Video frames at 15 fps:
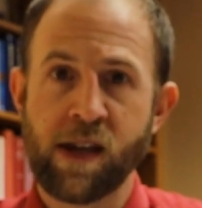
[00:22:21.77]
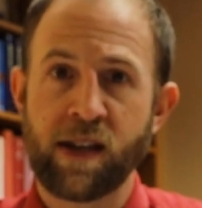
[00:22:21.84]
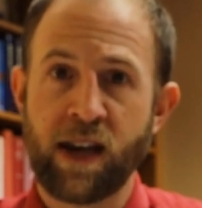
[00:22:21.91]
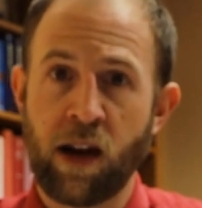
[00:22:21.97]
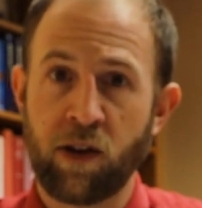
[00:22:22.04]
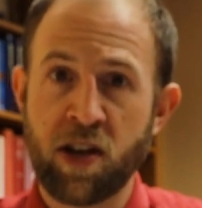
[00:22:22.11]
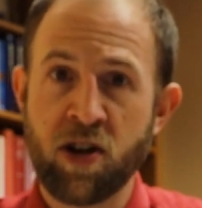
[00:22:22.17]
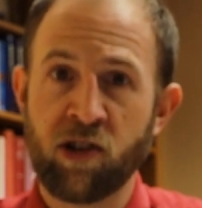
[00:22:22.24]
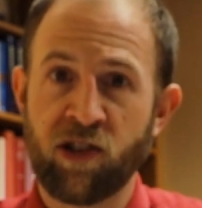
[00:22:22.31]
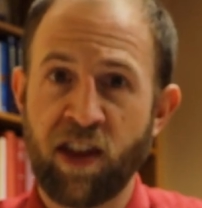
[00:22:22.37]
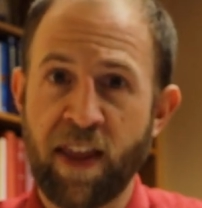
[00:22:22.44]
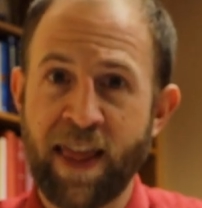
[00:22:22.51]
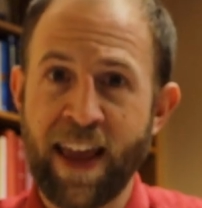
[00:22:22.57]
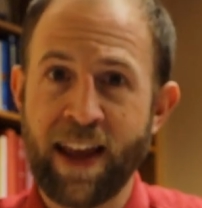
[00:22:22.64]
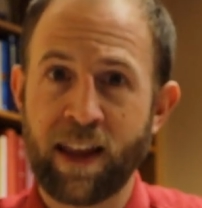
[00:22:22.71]
Now, here's
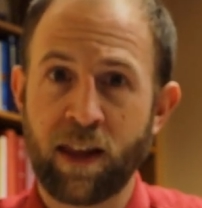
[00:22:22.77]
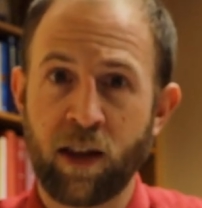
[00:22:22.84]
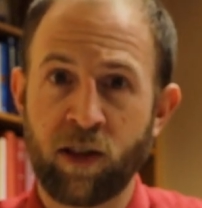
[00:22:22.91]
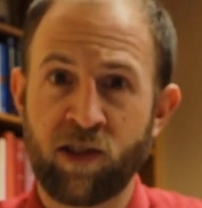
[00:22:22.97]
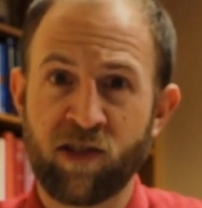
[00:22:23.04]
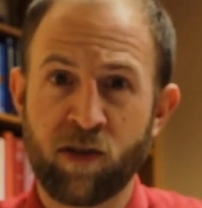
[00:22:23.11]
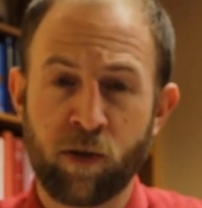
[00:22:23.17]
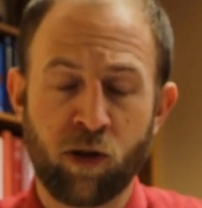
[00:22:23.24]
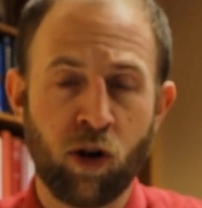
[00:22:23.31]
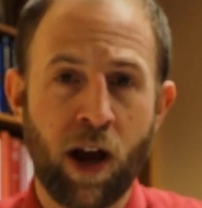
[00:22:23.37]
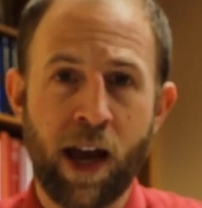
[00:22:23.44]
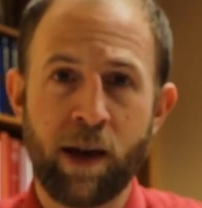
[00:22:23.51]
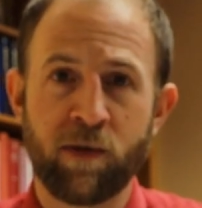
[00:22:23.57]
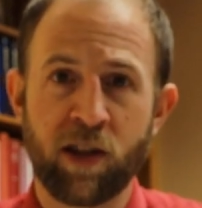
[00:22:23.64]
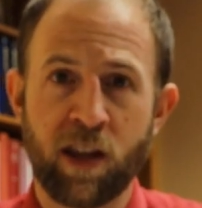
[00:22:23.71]
the thing the
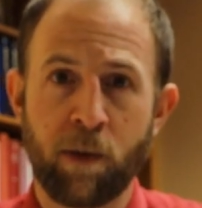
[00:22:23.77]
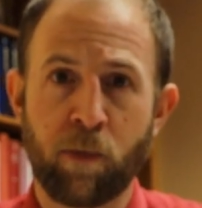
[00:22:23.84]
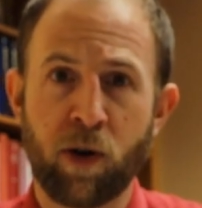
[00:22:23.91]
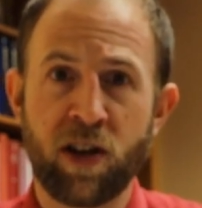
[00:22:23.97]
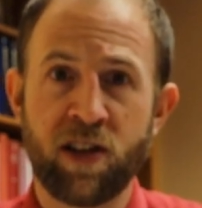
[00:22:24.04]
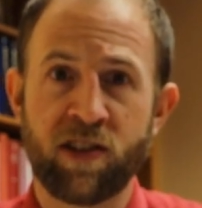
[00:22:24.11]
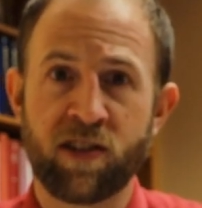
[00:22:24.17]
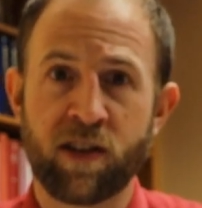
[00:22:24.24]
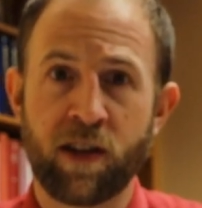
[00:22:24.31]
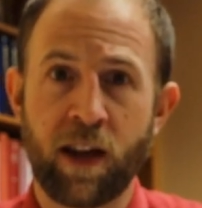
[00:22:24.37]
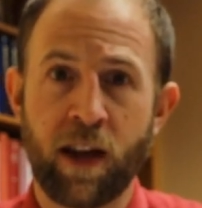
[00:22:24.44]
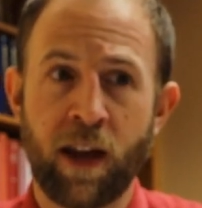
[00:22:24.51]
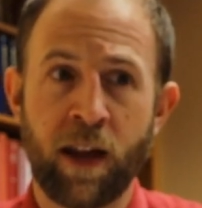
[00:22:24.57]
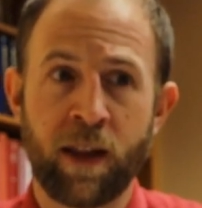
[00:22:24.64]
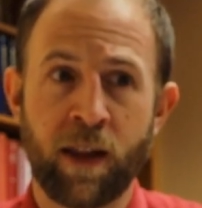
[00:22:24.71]
scribes and the priests
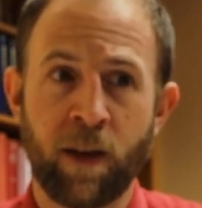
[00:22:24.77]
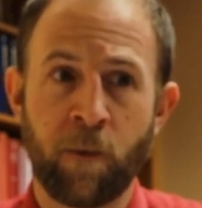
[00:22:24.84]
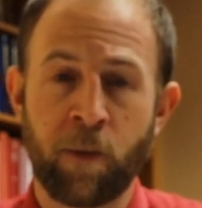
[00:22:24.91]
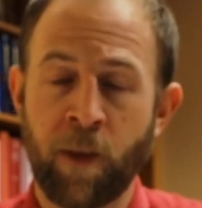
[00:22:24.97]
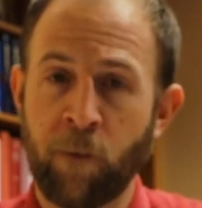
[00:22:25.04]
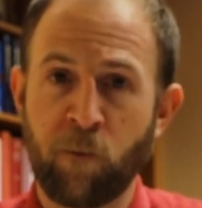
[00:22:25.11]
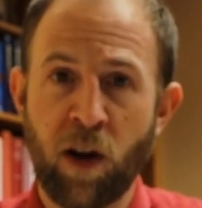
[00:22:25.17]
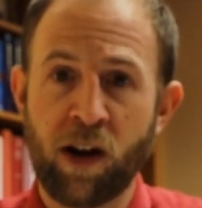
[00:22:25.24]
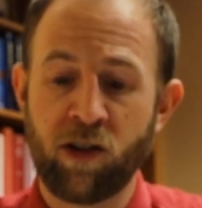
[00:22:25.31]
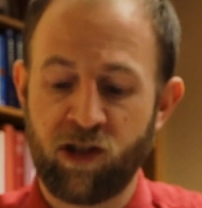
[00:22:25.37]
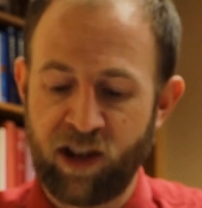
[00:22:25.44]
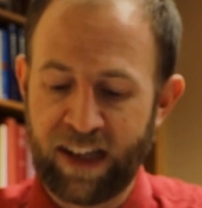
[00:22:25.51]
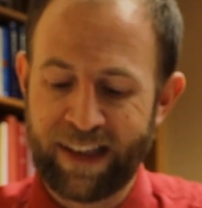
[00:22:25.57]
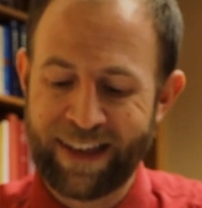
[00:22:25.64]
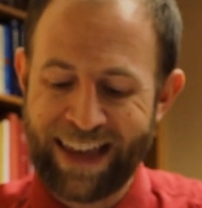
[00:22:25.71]
and the, the
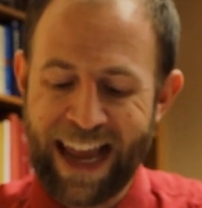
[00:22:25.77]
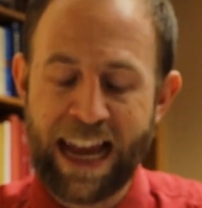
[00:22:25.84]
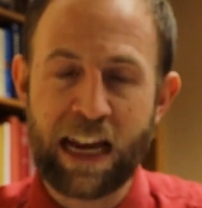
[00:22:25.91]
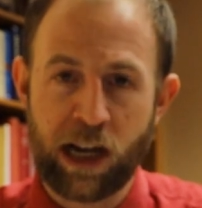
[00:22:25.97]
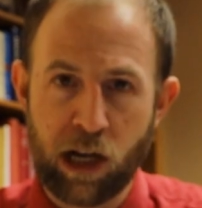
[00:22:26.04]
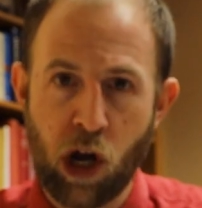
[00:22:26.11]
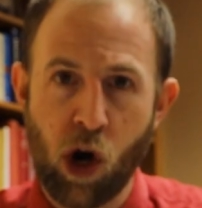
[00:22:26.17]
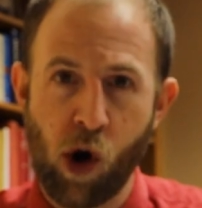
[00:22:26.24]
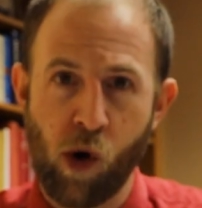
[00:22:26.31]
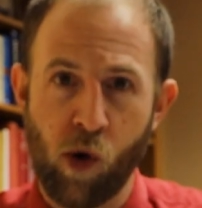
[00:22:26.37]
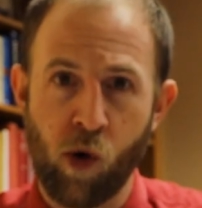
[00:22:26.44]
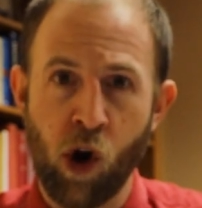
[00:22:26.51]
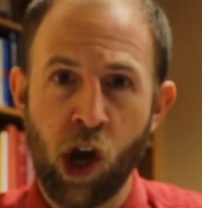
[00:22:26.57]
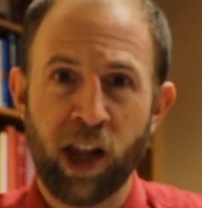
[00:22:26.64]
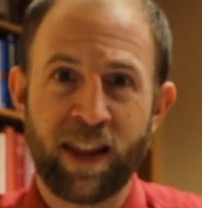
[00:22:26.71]
Pharisees, they
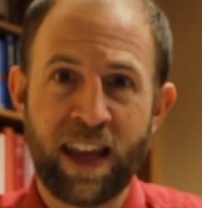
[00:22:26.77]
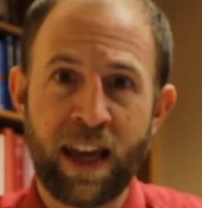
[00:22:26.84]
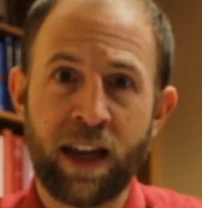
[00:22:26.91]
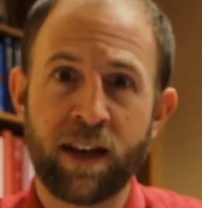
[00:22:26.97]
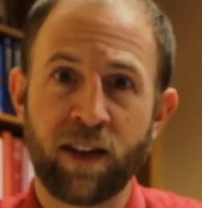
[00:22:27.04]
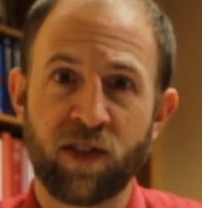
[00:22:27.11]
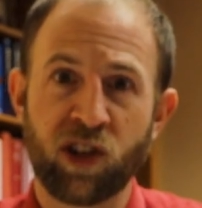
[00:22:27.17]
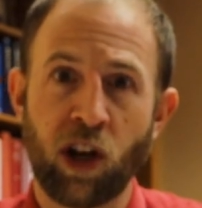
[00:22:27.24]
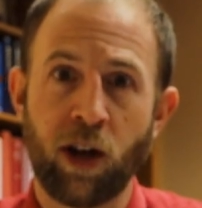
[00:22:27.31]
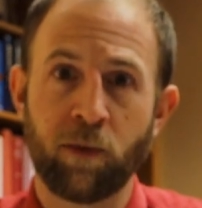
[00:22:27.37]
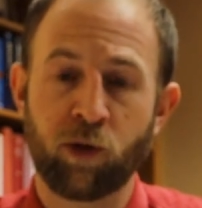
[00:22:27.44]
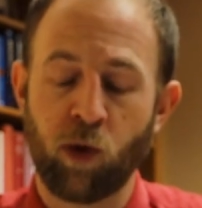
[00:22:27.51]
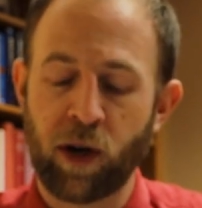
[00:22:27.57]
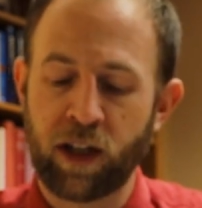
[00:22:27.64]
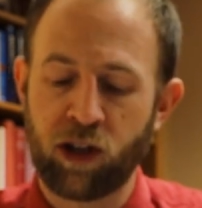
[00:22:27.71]
know the end of
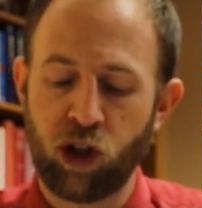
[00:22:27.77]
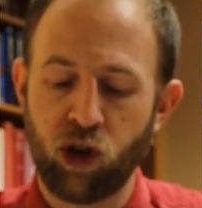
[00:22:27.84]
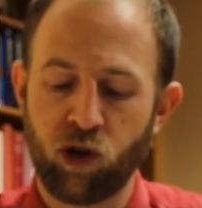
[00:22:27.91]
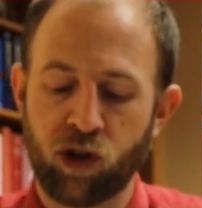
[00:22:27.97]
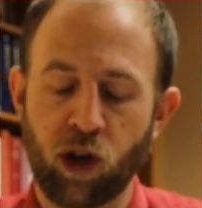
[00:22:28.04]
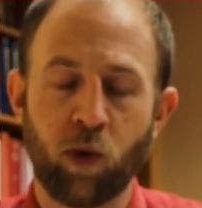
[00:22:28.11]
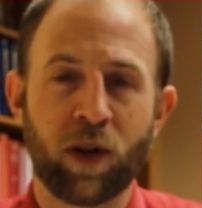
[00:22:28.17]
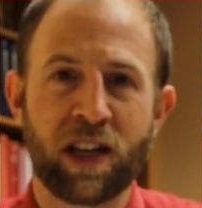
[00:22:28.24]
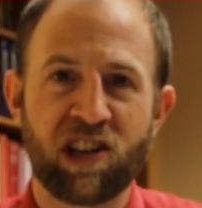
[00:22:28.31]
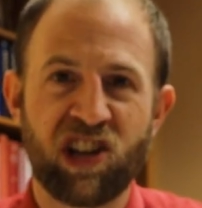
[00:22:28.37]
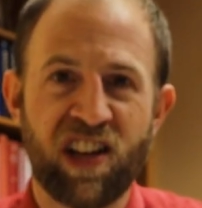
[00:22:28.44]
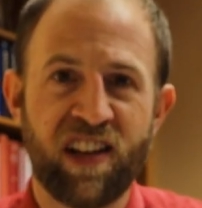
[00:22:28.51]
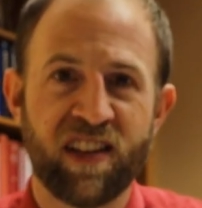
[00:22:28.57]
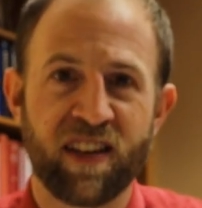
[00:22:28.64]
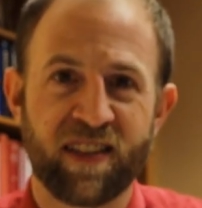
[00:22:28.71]
Psalm 22. So when
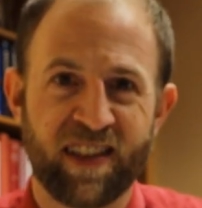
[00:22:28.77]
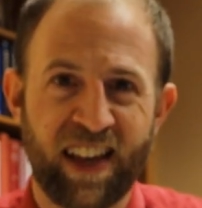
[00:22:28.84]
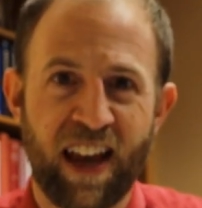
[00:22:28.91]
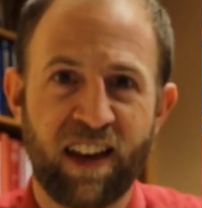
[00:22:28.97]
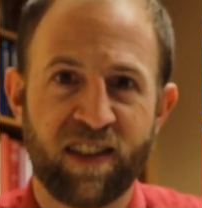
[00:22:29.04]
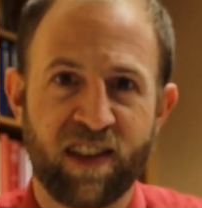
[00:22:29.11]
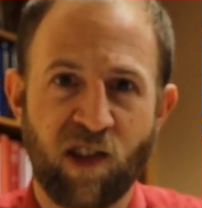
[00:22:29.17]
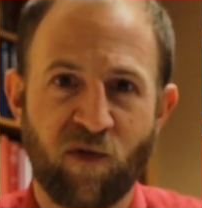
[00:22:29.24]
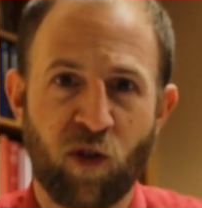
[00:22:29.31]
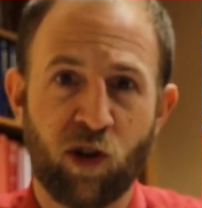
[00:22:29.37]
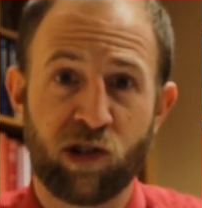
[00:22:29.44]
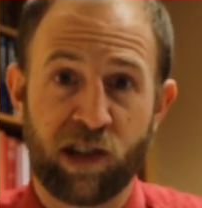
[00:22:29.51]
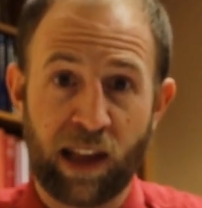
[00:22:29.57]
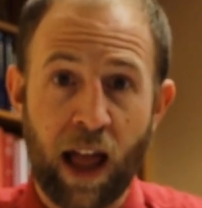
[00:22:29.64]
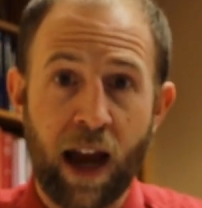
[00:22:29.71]
Jesus says the
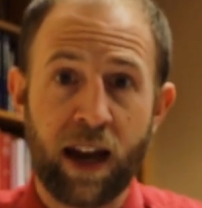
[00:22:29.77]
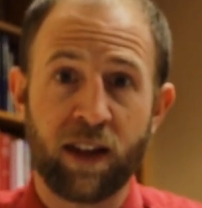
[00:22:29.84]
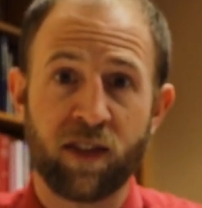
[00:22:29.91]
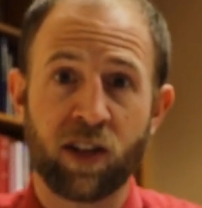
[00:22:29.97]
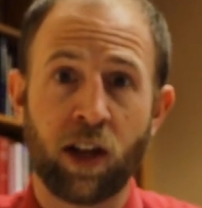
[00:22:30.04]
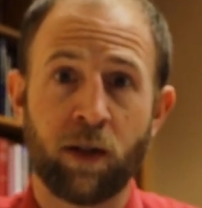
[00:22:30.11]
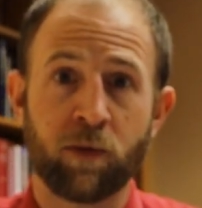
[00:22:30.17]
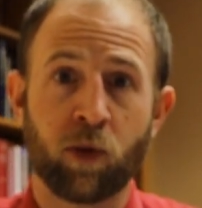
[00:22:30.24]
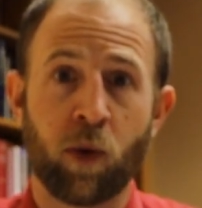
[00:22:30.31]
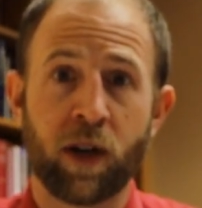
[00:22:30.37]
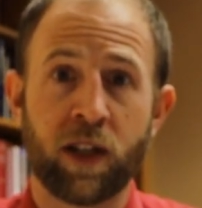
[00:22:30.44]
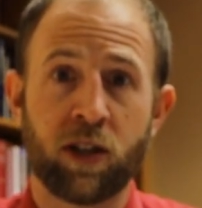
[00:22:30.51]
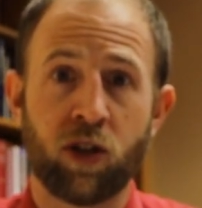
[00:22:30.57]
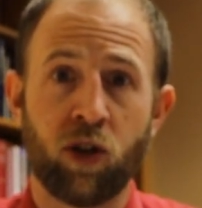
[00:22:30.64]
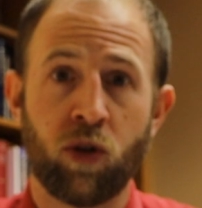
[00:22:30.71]
first line of Psalm
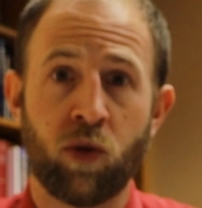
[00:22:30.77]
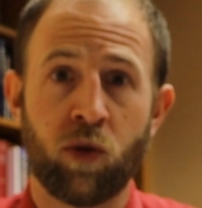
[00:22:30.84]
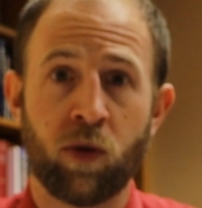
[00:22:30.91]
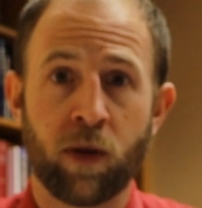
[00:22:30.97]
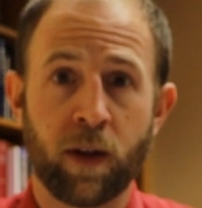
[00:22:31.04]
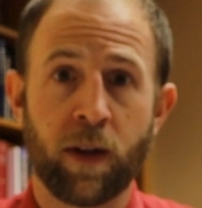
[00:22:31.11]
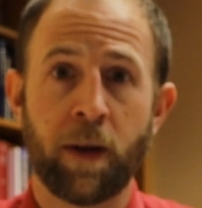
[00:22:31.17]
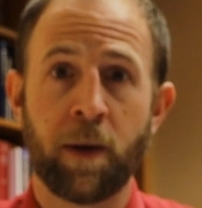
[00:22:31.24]
22,